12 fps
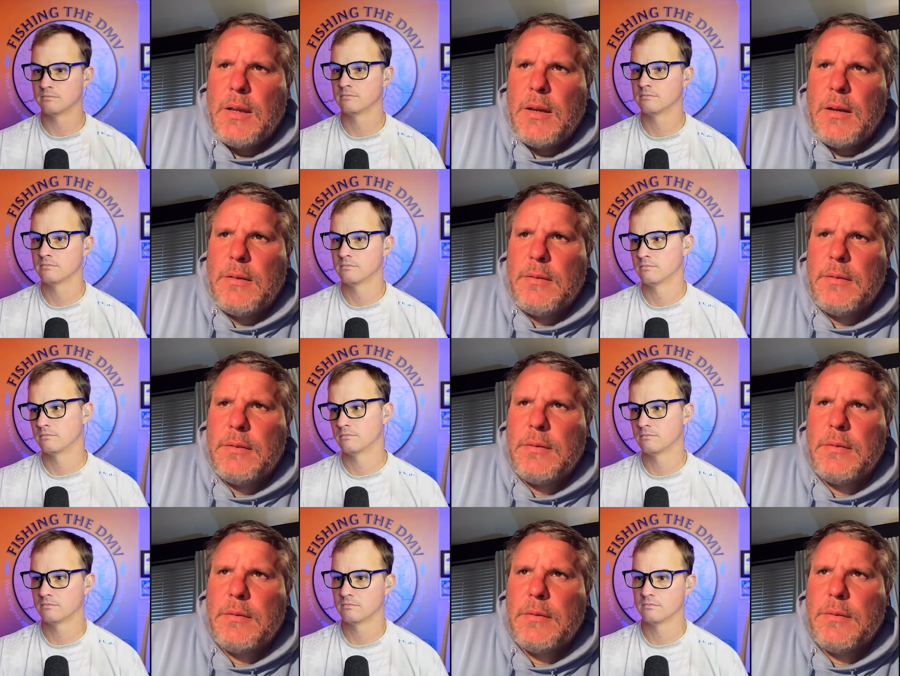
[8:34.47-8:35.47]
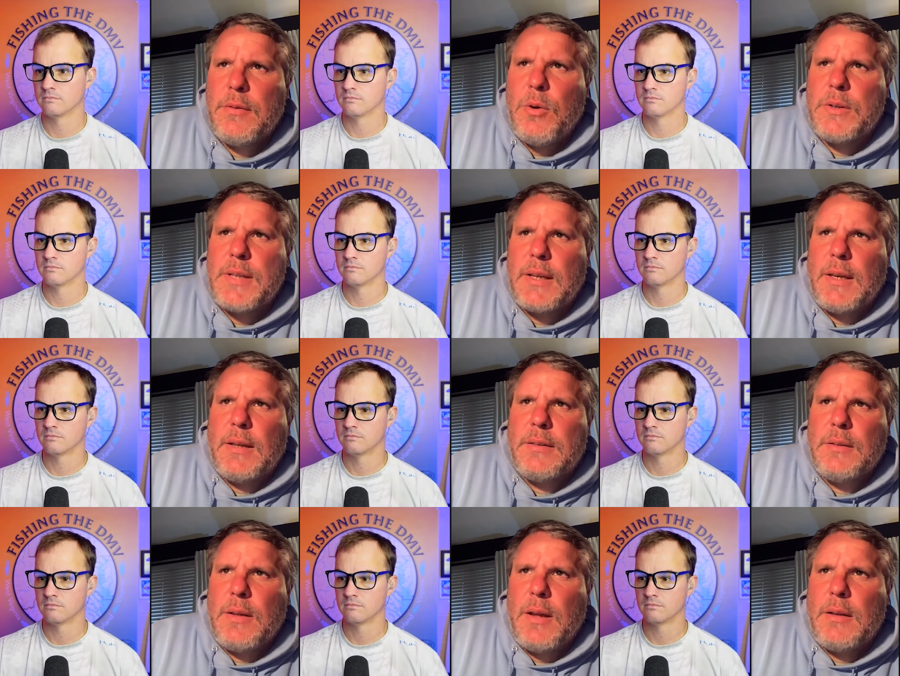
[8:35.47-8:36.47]
Speaker 1: Can I? Of
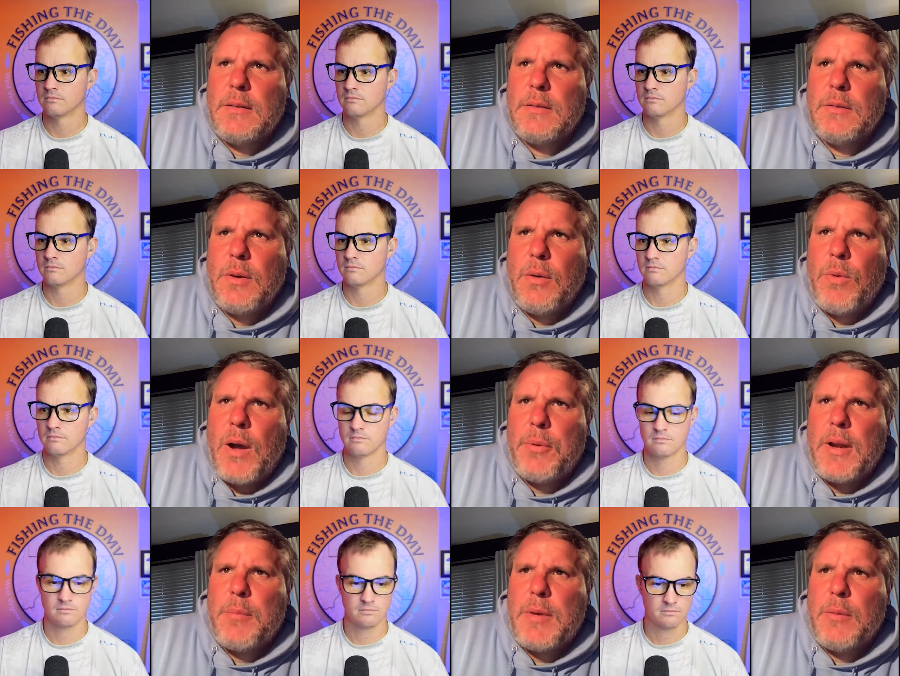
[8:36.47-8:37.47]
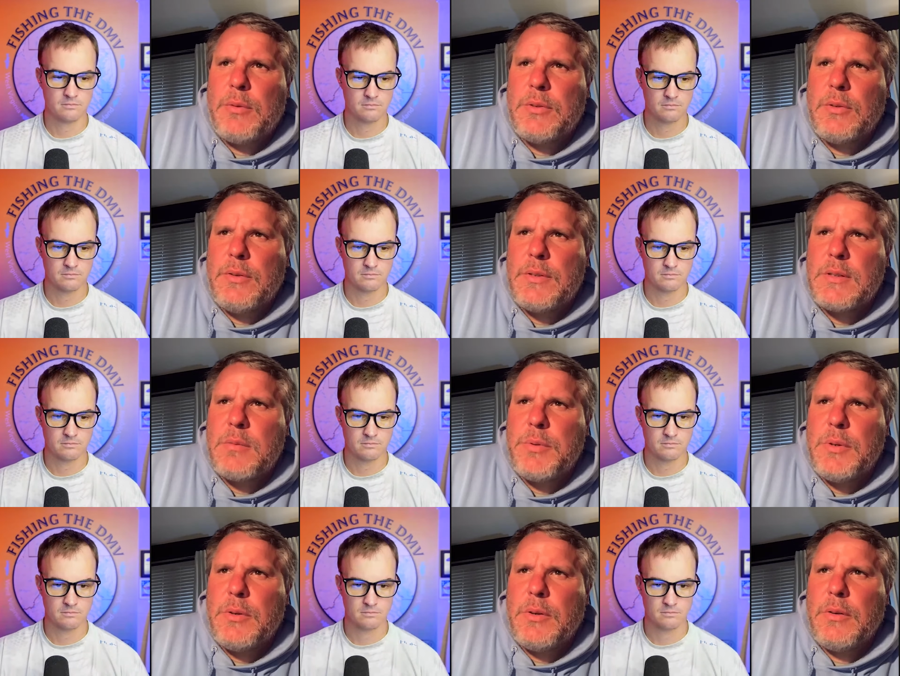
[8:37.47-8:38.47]
course, I can't do that. Why would I be able
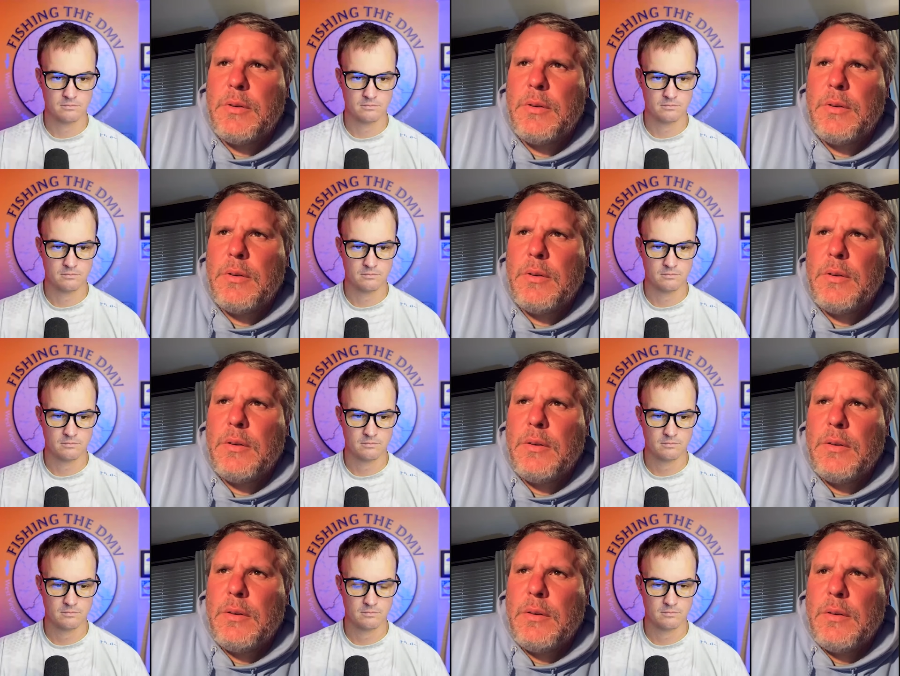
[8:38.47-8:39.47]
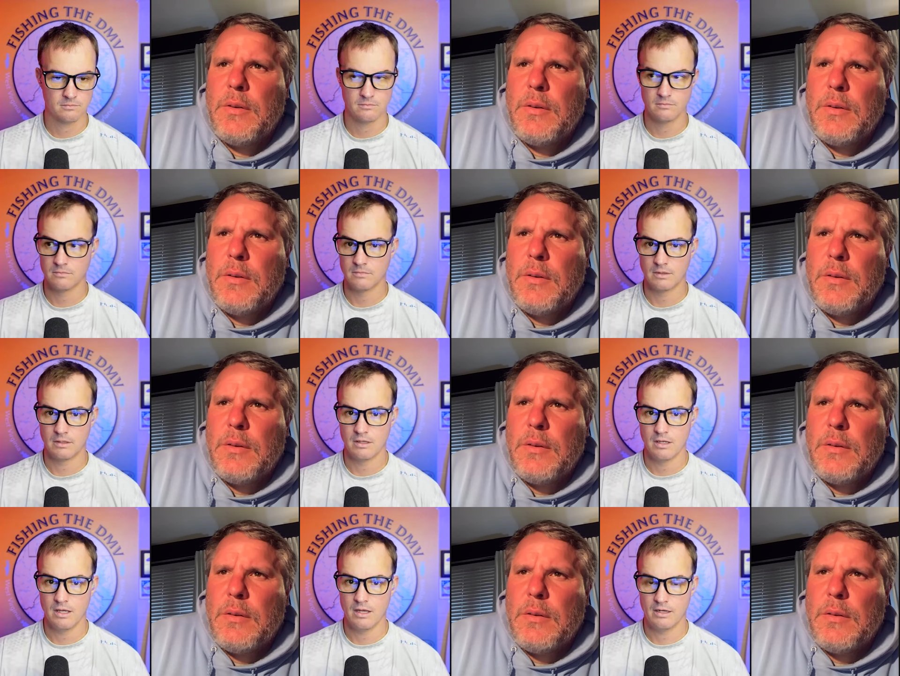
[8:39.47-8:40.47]
to on this computer?
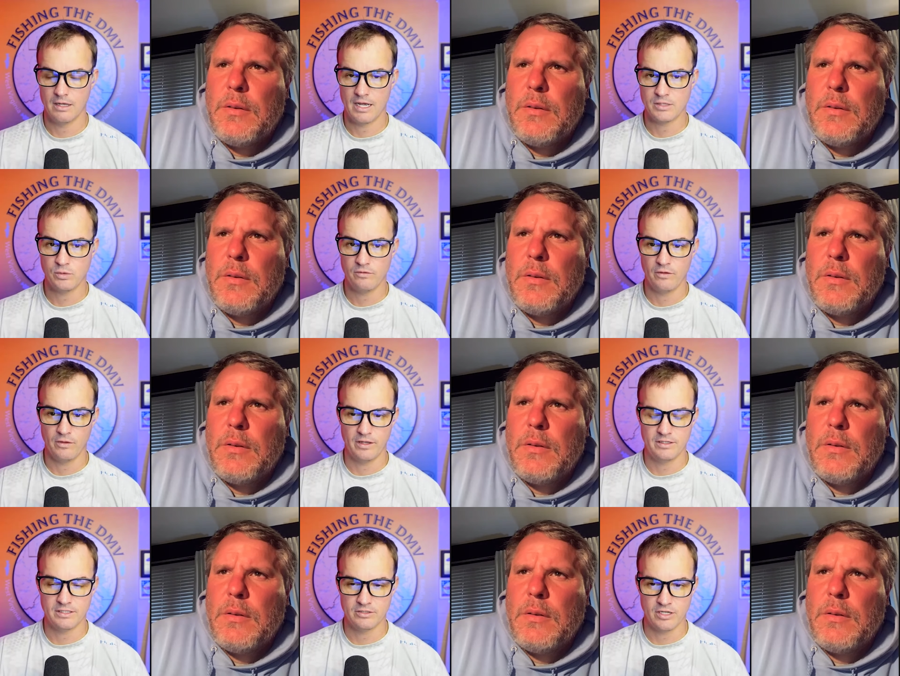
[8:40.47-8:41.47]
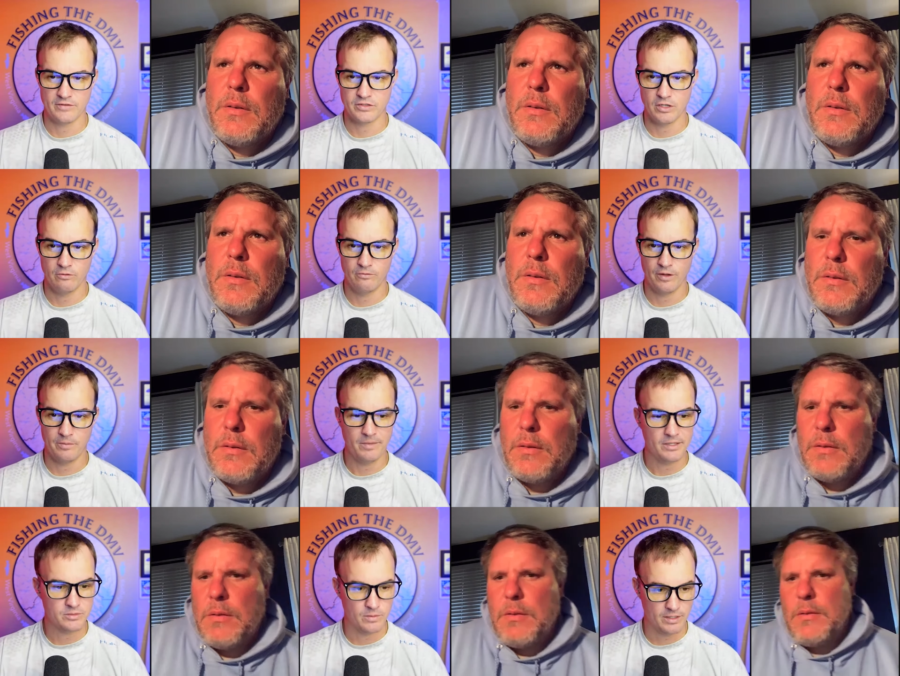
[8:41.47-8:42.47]
Speaker 2: Guys, we'll have a link to Jeff's
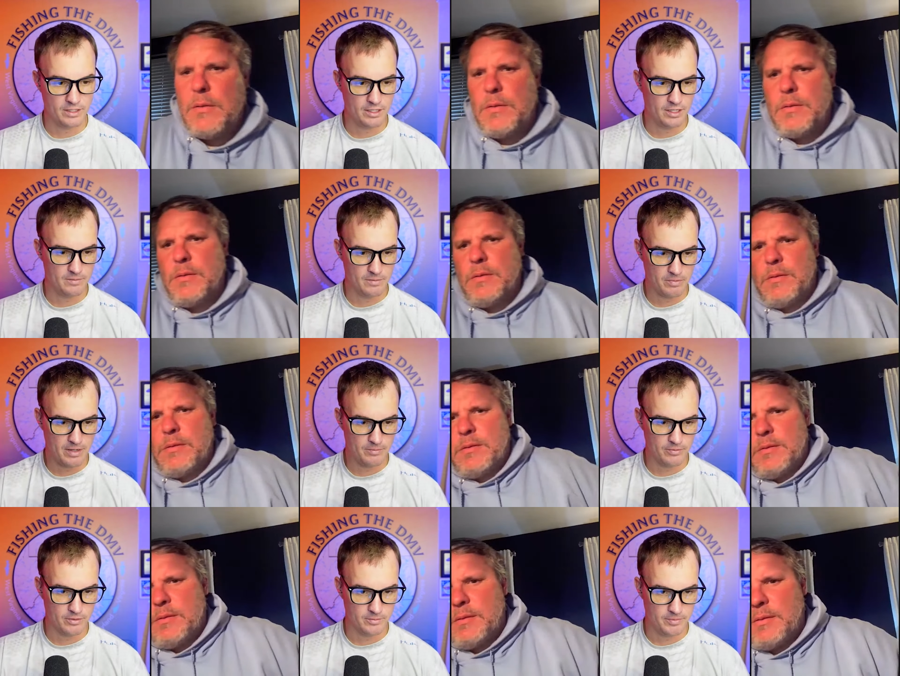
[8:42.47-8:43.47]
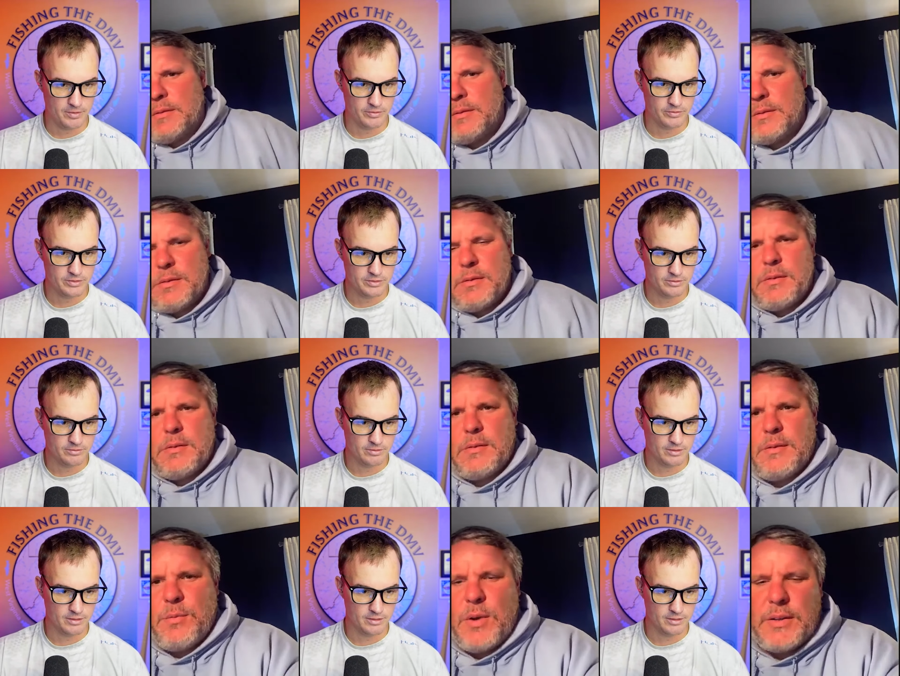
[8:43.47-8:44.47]
GoFundMe so we can get him a proper computer too.
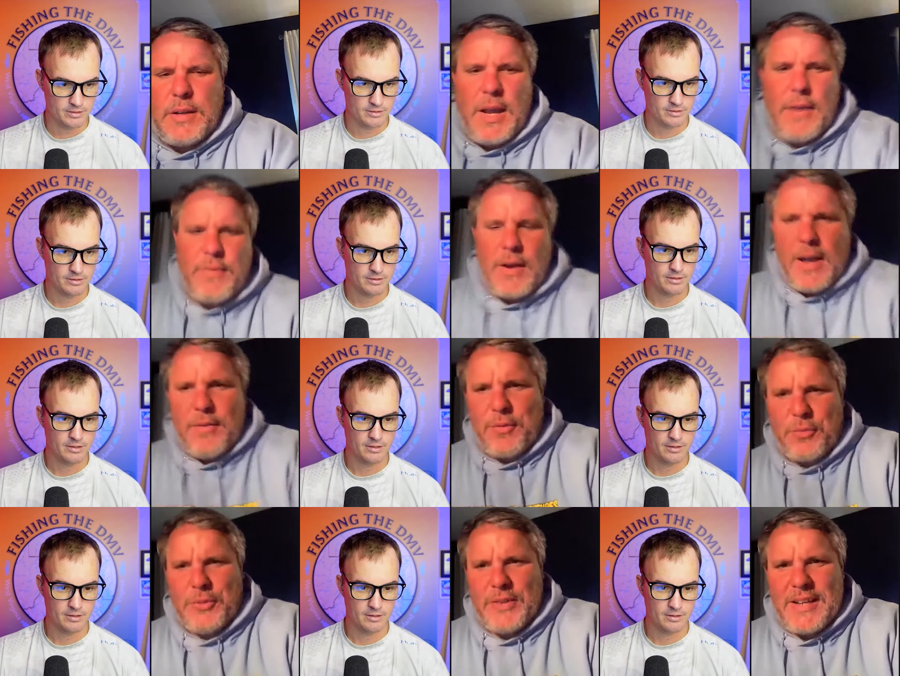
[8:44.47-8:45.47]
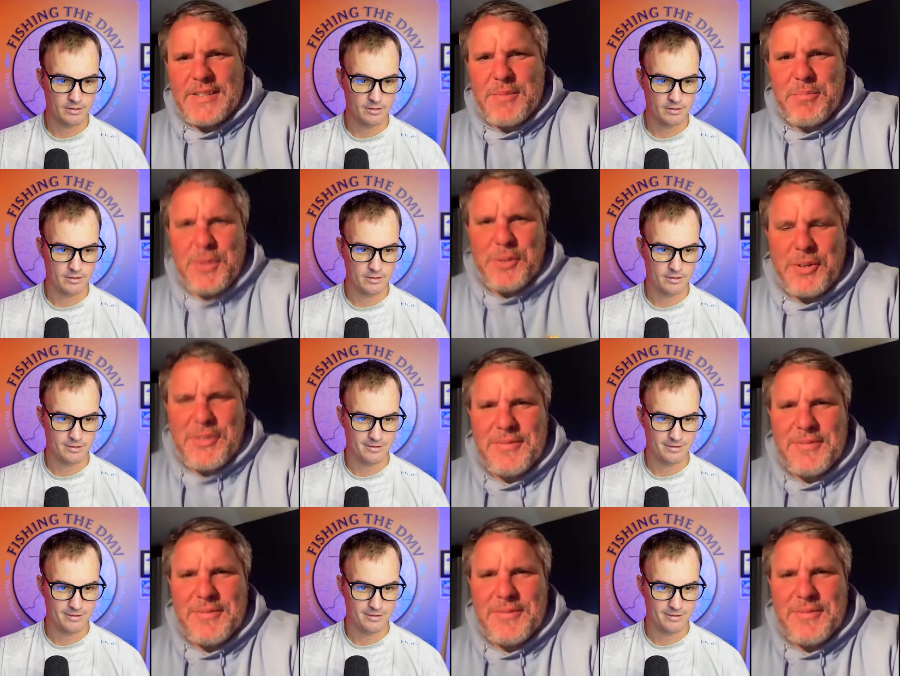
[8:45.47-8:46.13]
Well, I have a real nice